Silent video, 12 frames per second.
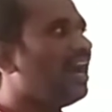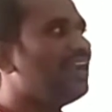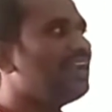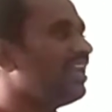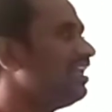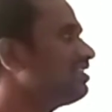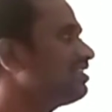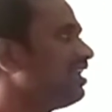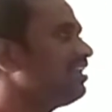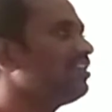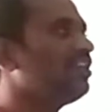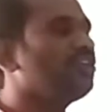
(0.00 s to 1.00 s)
and
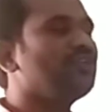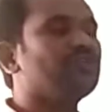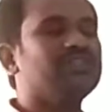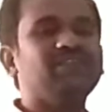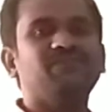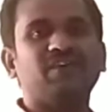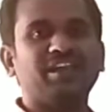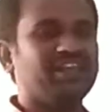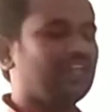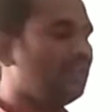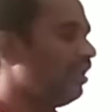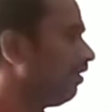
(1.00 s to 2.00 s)
inserted into the
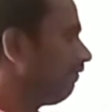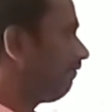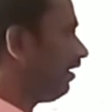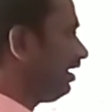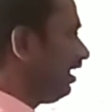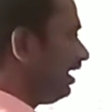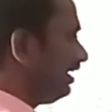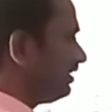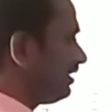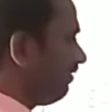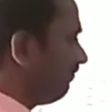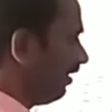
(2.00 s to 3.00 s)
funnel. Funnel, it
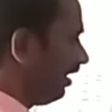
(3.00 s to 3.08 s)
is a